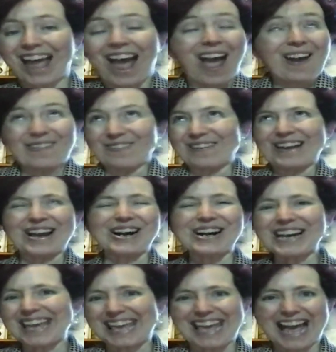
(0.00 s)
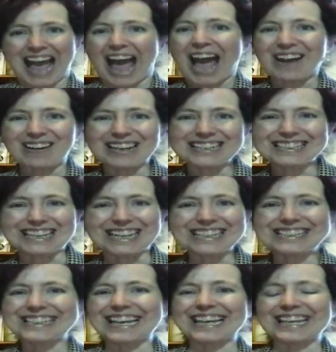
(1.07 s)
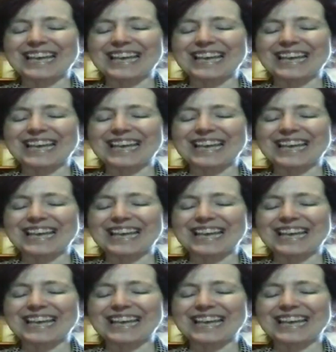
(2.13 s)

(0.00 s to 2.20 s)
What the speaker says: We are here. How exciting.